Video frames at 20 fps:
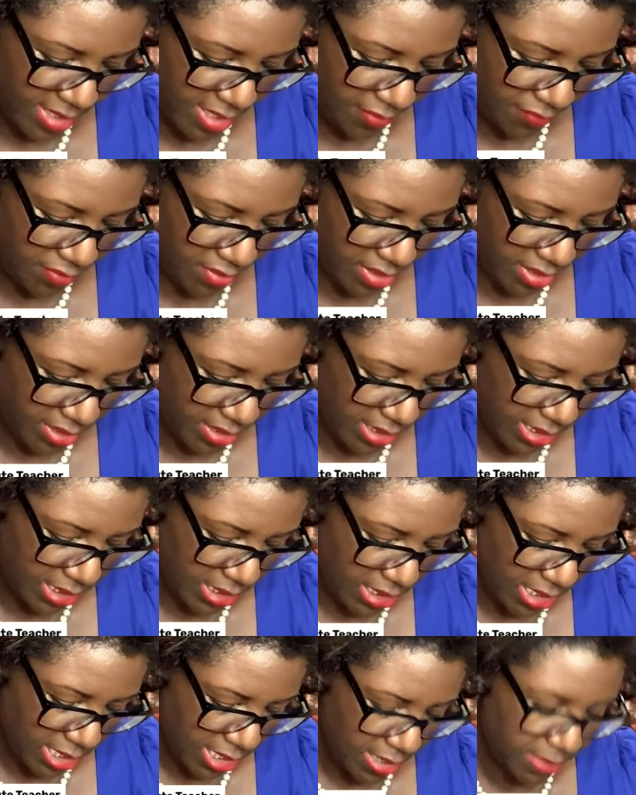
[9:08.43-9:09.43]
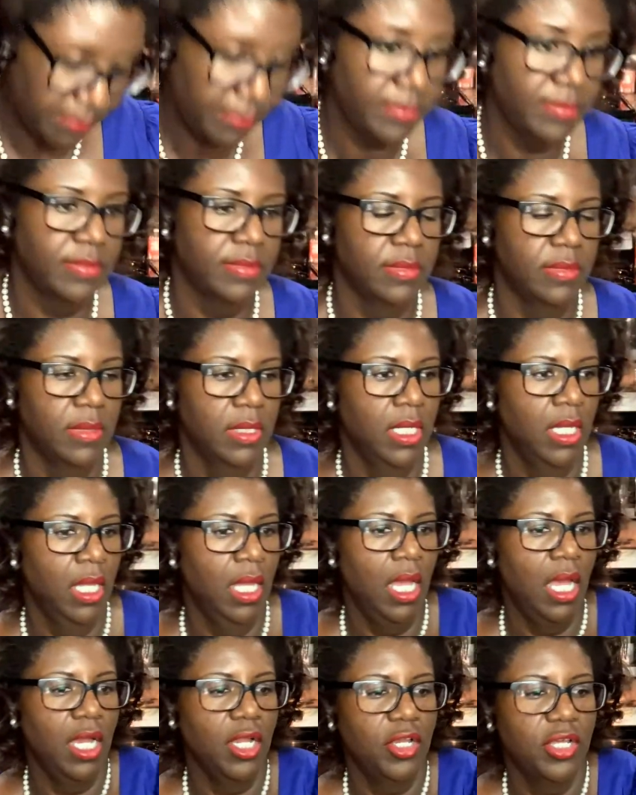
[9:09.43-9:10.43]
definitely um,
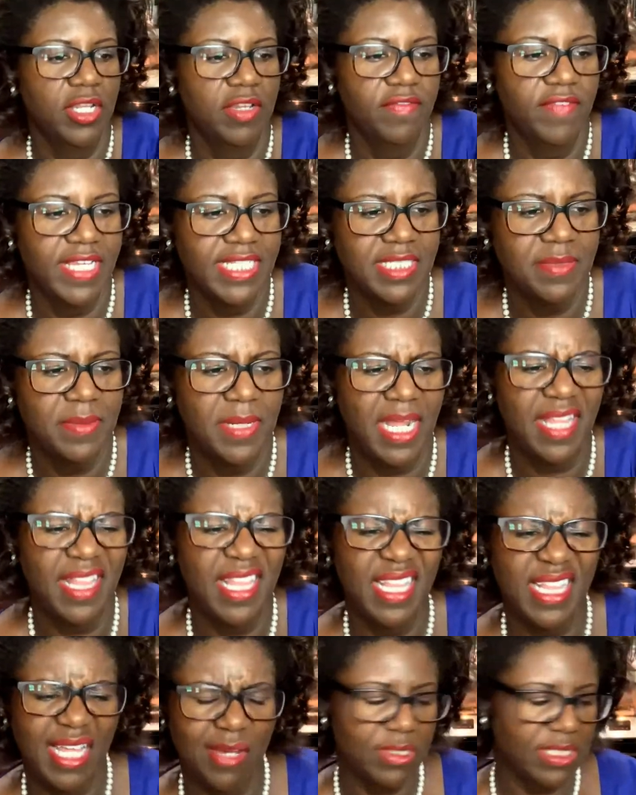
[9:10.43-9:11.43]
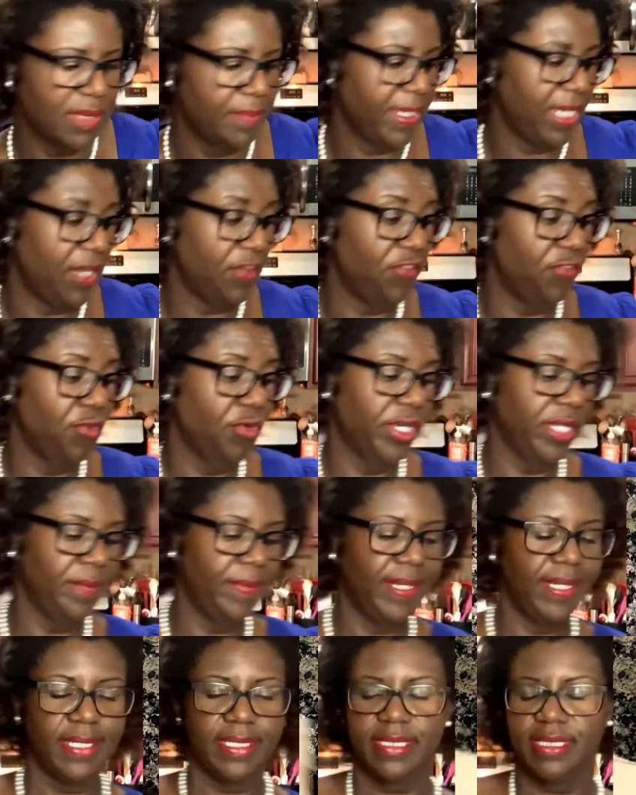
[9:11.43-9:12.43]
a good investment. I think that was about 40
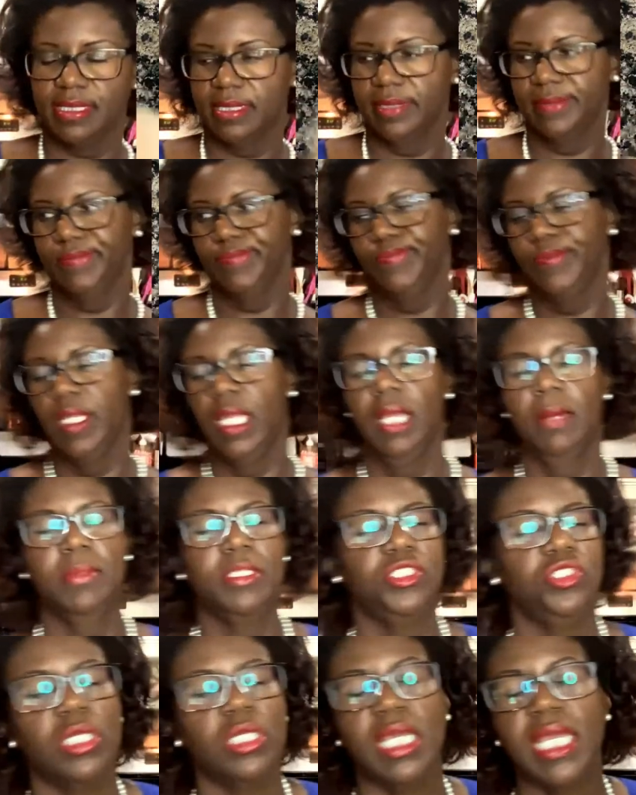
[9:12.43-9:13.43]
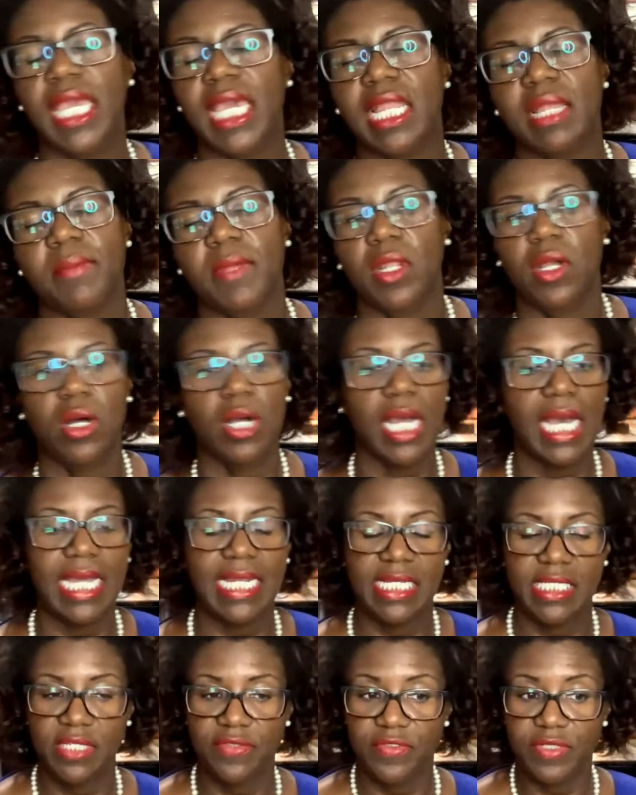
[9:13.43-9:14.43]
bucks, but you can get them in all
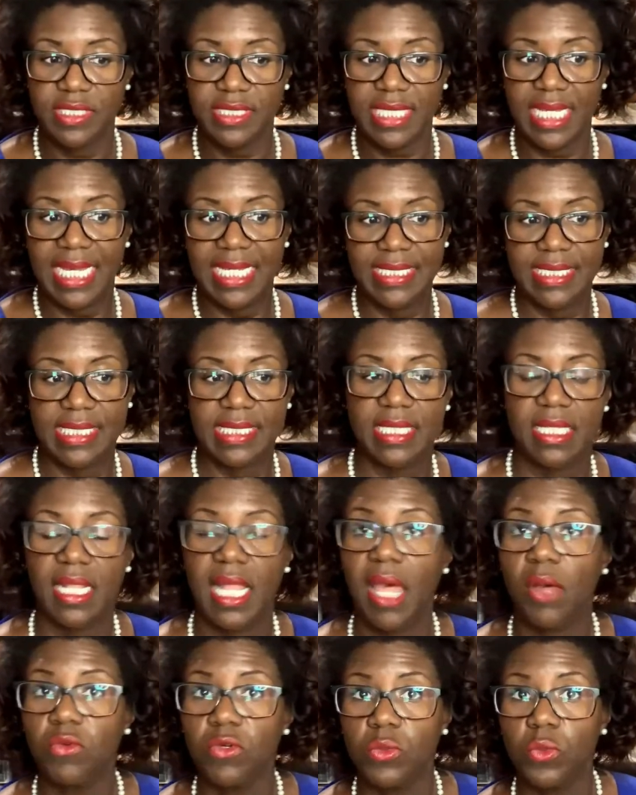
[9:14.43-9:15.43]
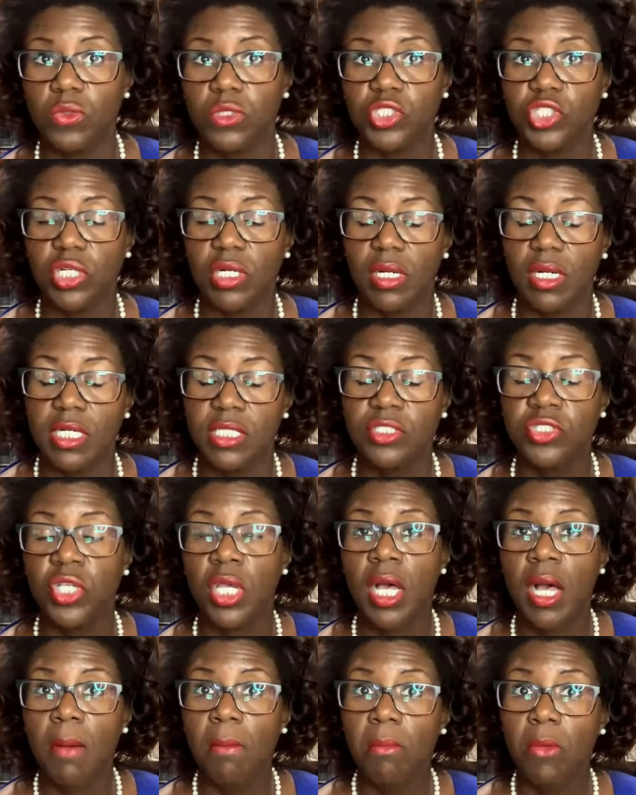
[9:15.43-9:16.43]
kind of different sizes, and that one will charge
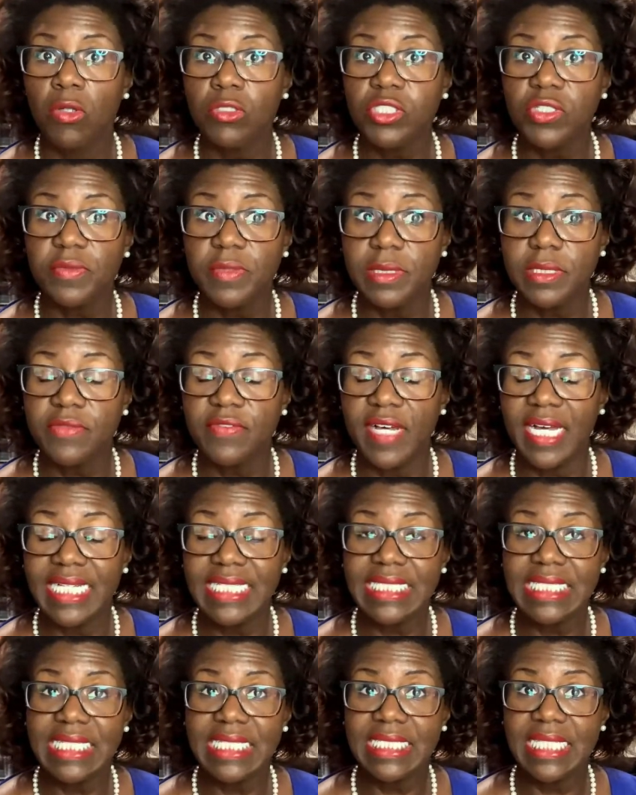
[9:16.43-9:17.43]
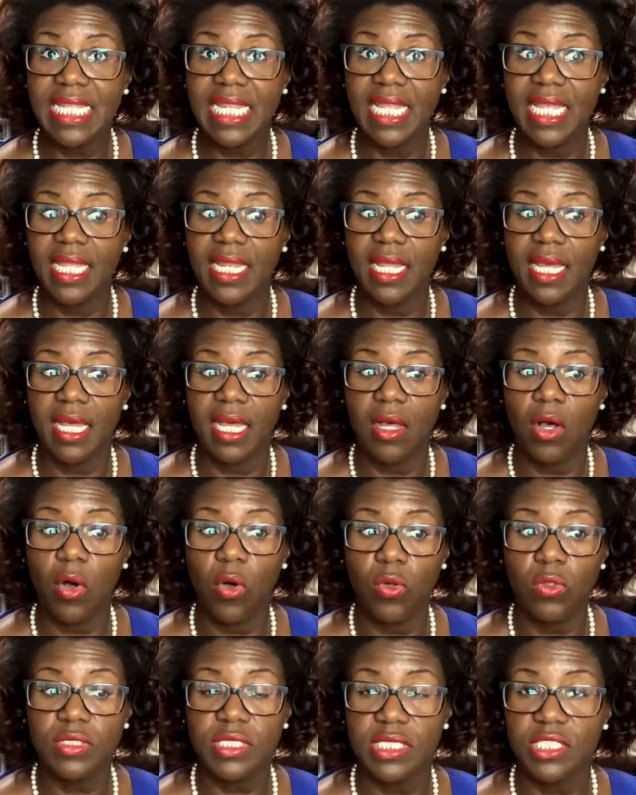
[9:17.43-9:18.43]
multiple devices and it uh,
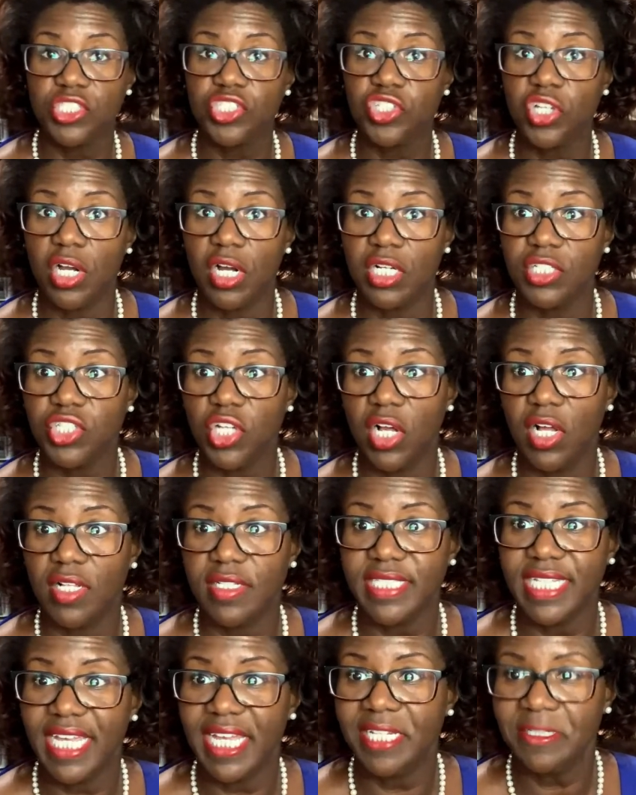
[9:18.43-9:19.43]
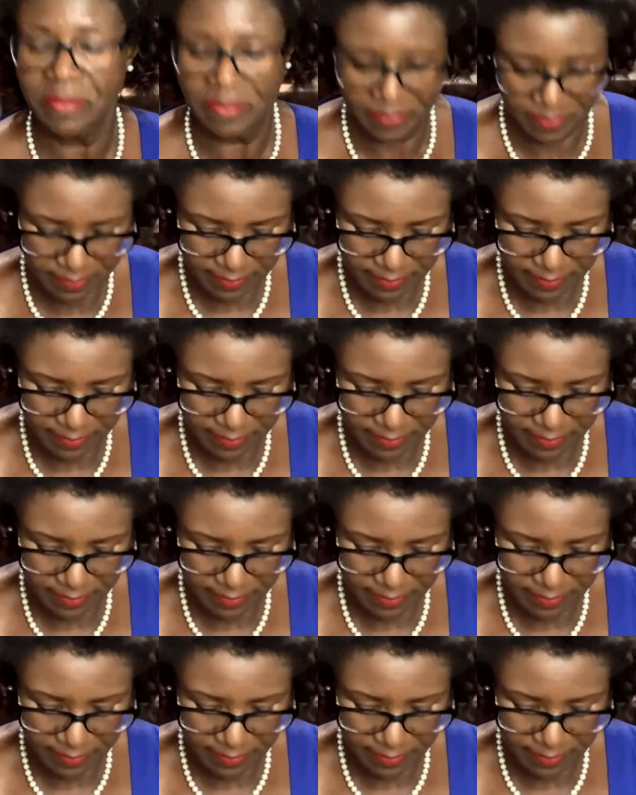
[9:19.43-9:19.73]
holds its charge all day.